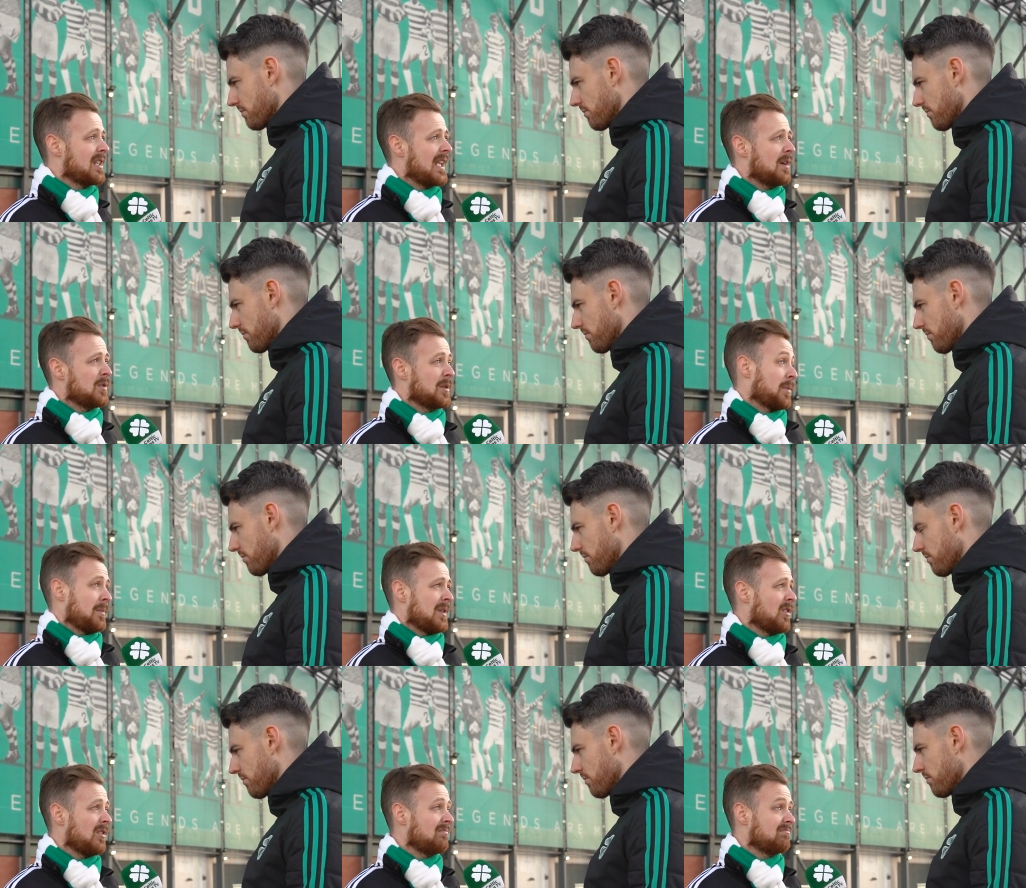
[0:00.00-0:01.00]
Speaker 1: you get when you play
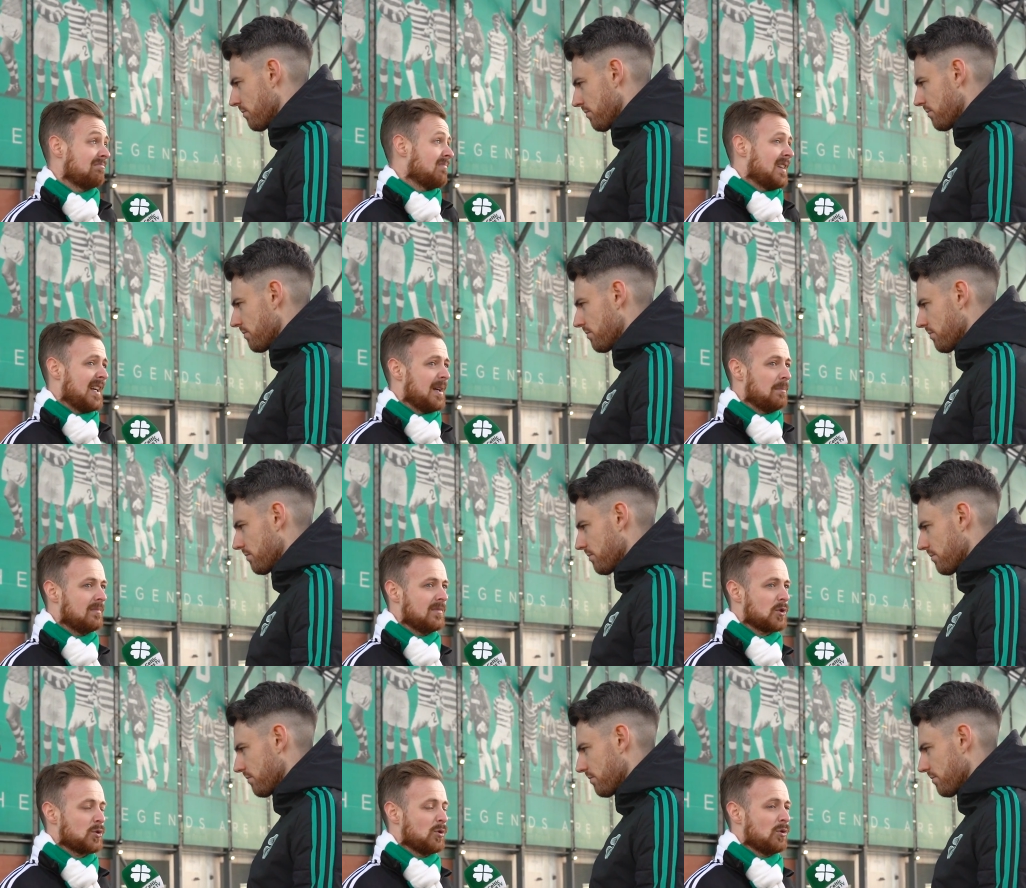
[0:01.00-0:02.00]
Beaton. Um,
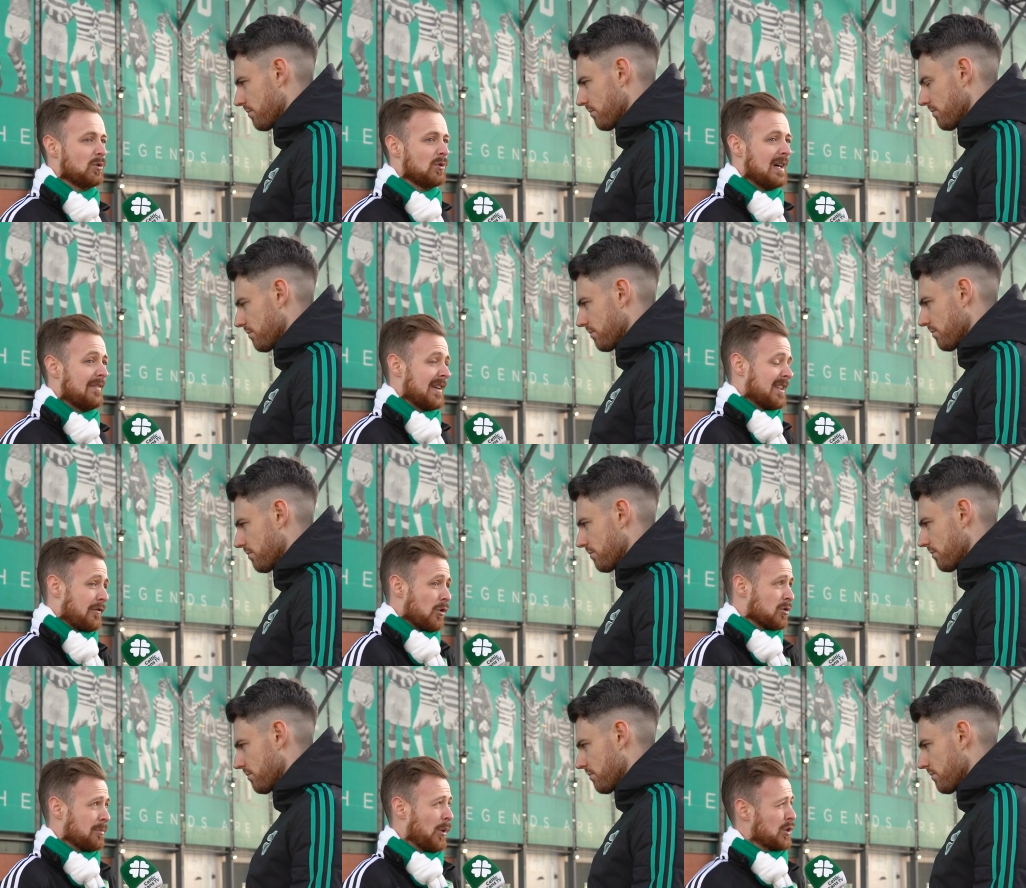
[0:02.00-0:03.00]
there's no, I think it
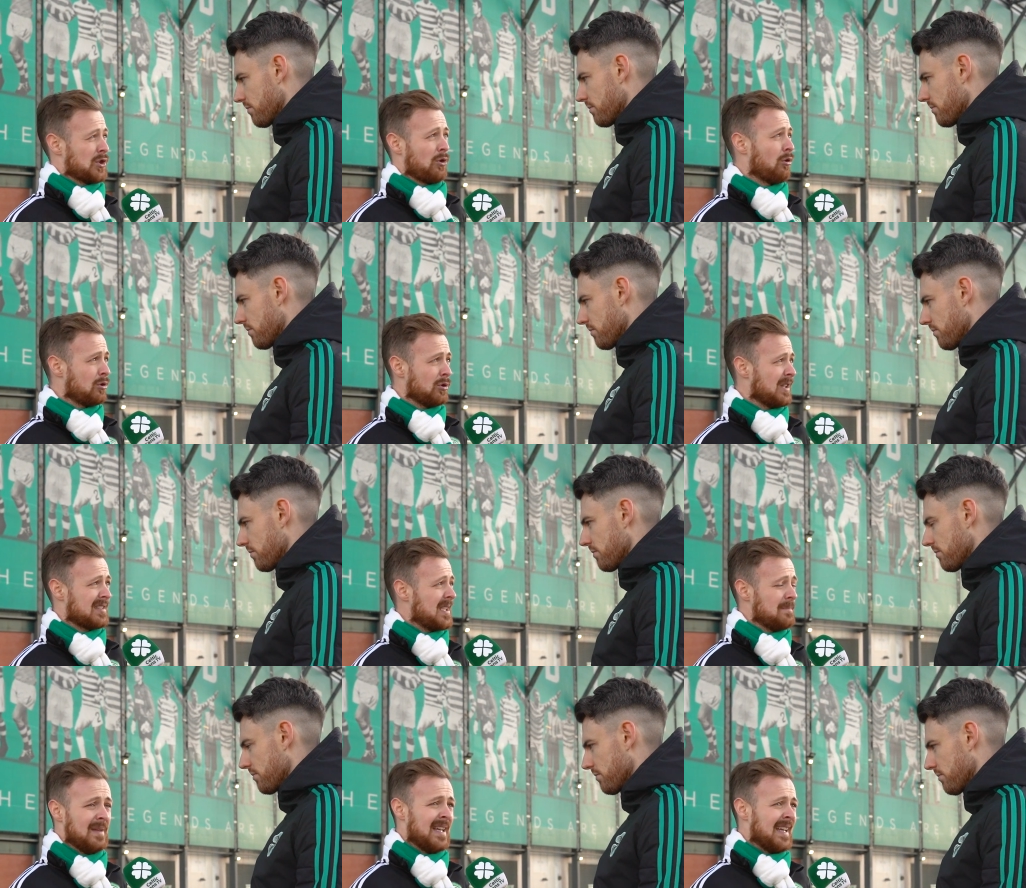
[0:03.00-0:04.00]
falls on Postecoglou this
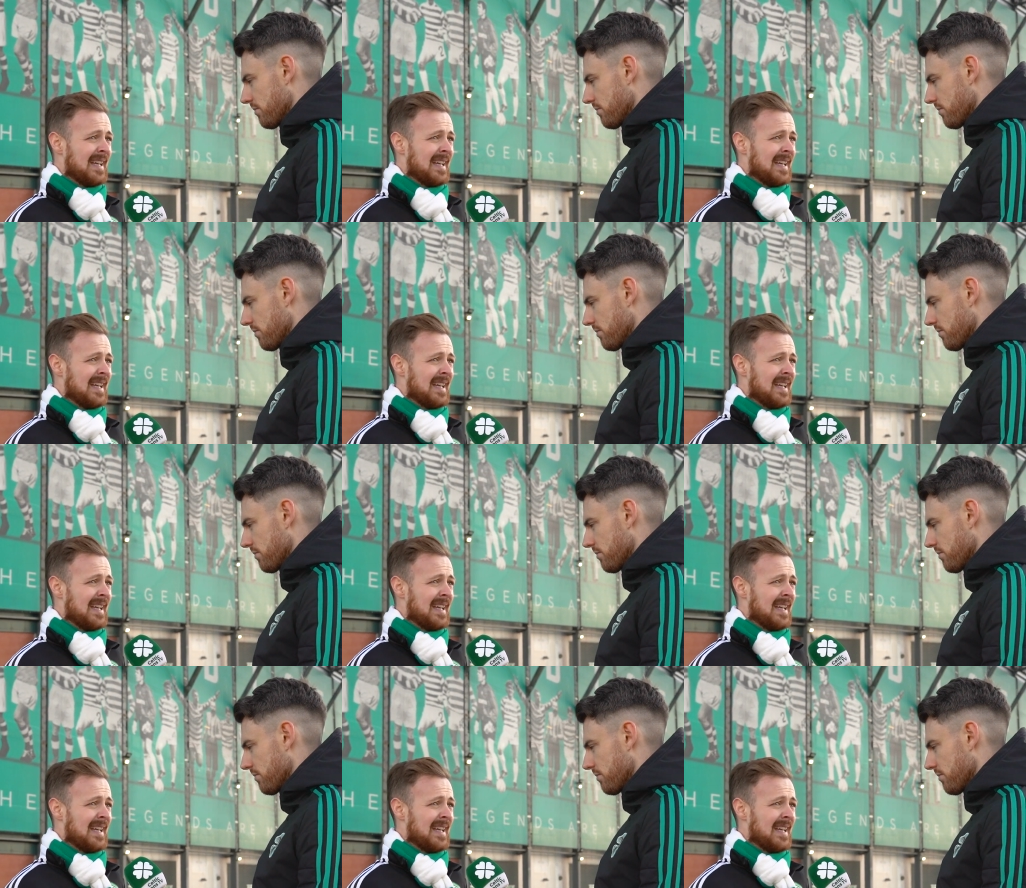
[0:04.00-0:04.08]
game.